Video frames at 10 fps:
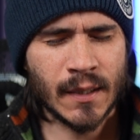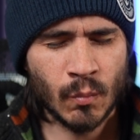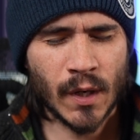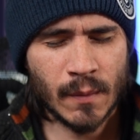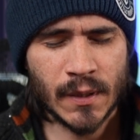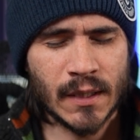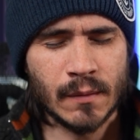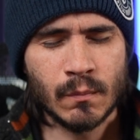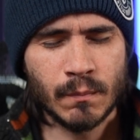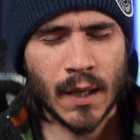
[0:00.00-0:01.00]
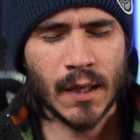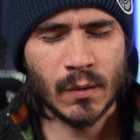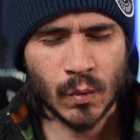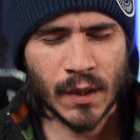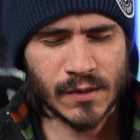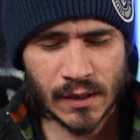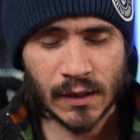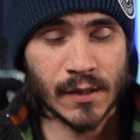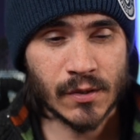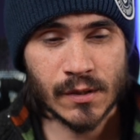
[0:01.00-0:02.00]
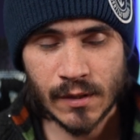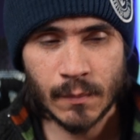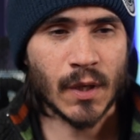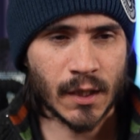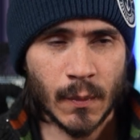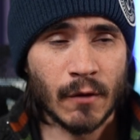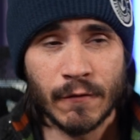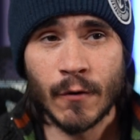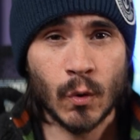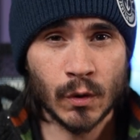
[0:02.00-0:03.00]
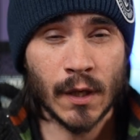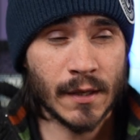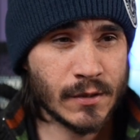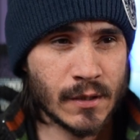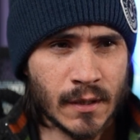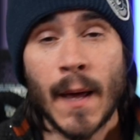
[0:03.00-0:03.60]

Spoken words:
and what I mean by when I say lenses, I'm talking about focal lengths.